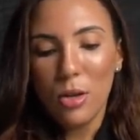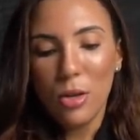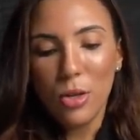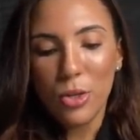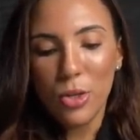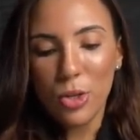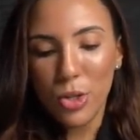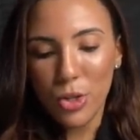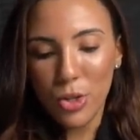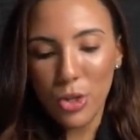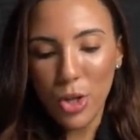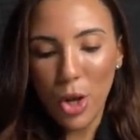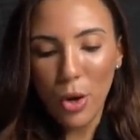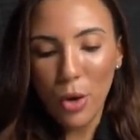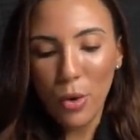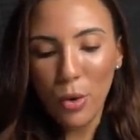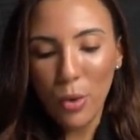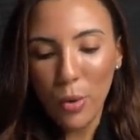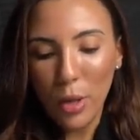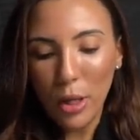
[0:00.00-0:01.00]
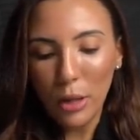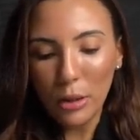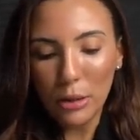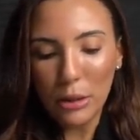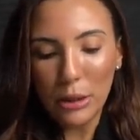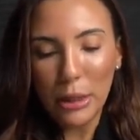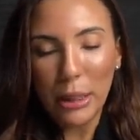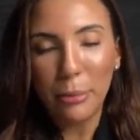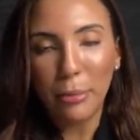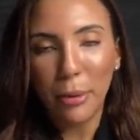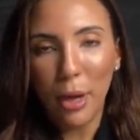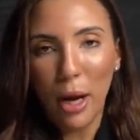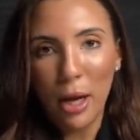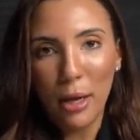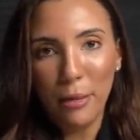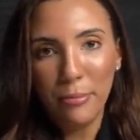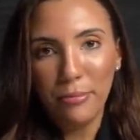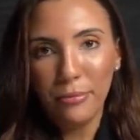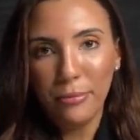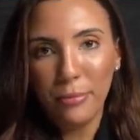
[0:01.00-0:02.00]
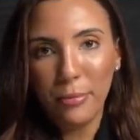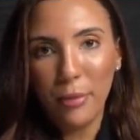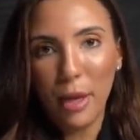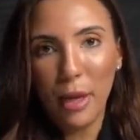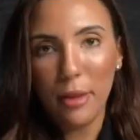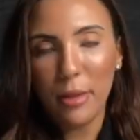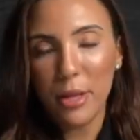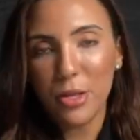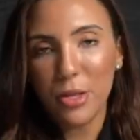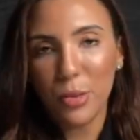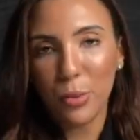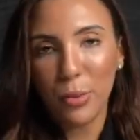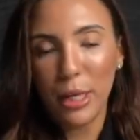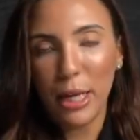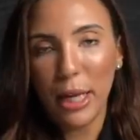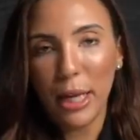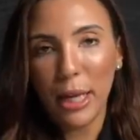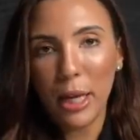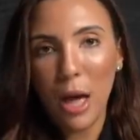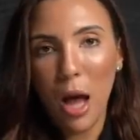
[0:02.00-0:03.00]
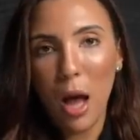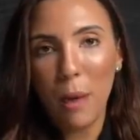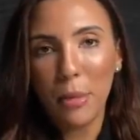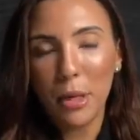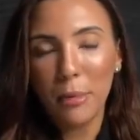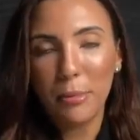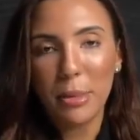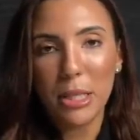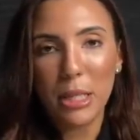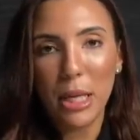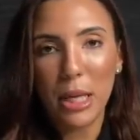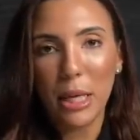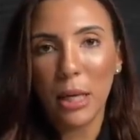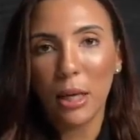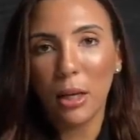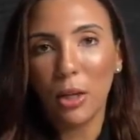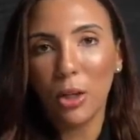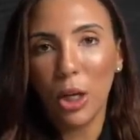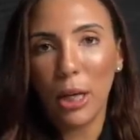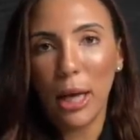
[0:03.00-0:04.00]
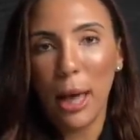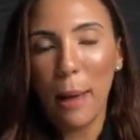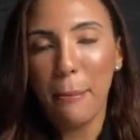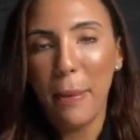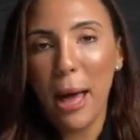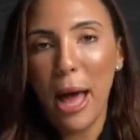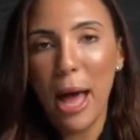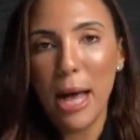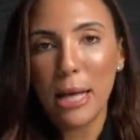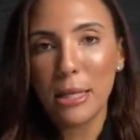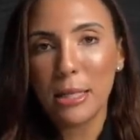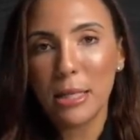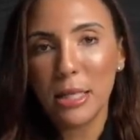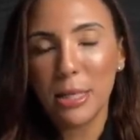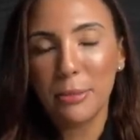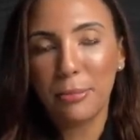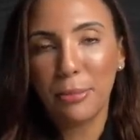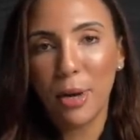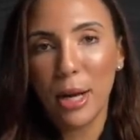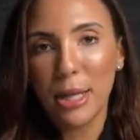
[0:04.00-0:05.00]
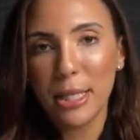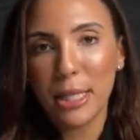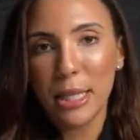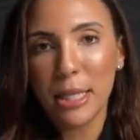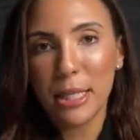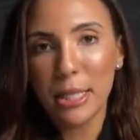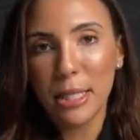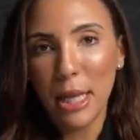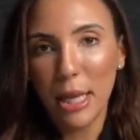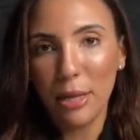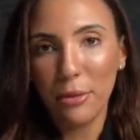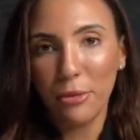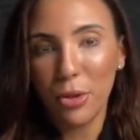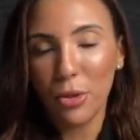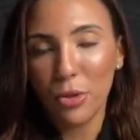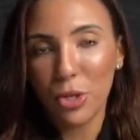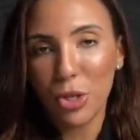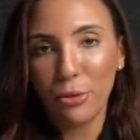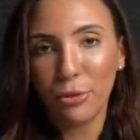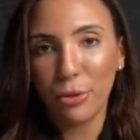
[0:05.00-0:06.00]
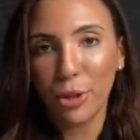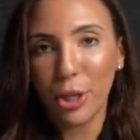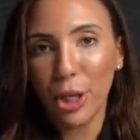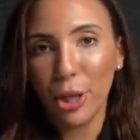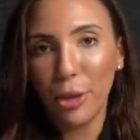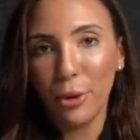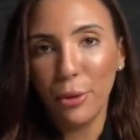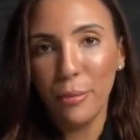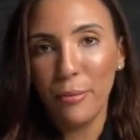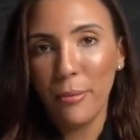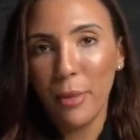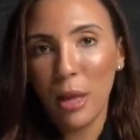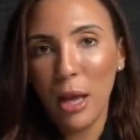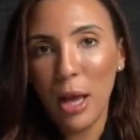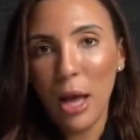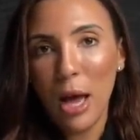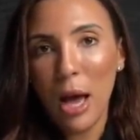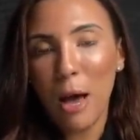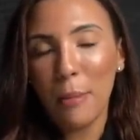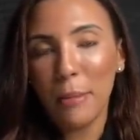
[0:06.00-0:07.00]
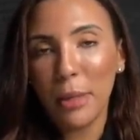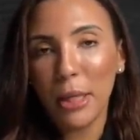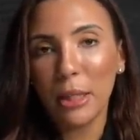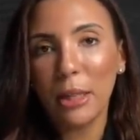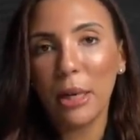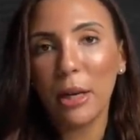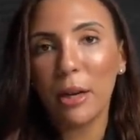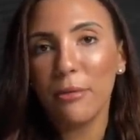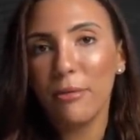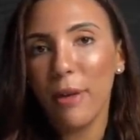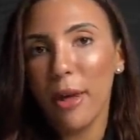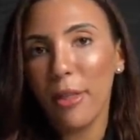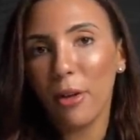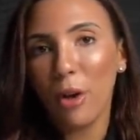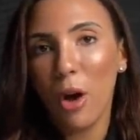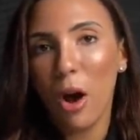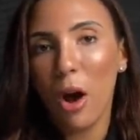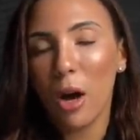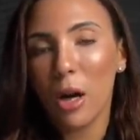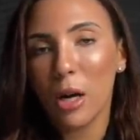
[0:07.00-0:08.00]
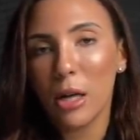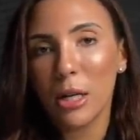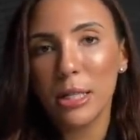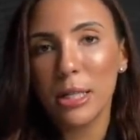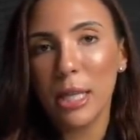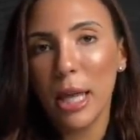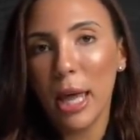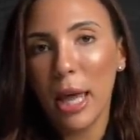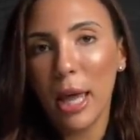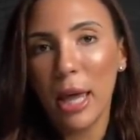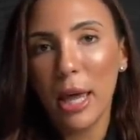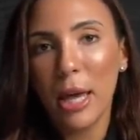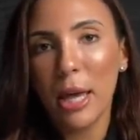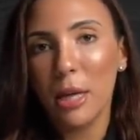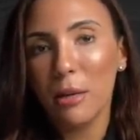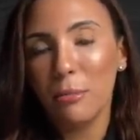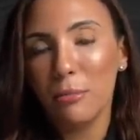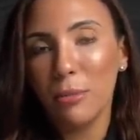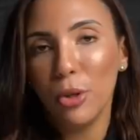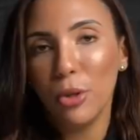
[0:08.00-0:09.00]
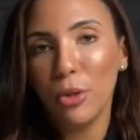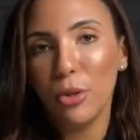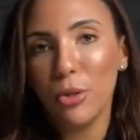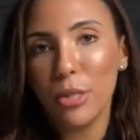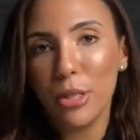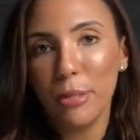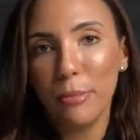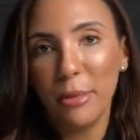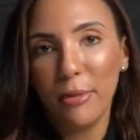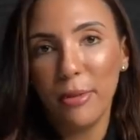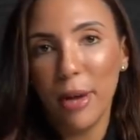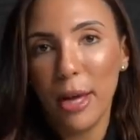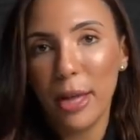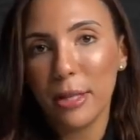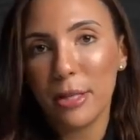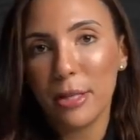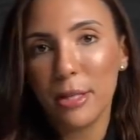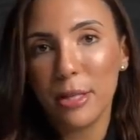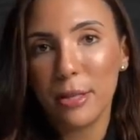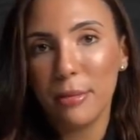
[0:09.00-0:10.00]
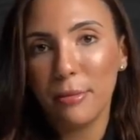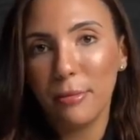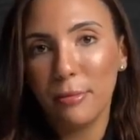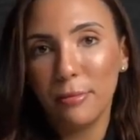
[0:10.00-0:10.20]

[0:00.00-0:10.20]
So Libra, in this reading, I'm going to be taking a look at past, present, and future for you. I'm going to clarify the cards and pull some advice.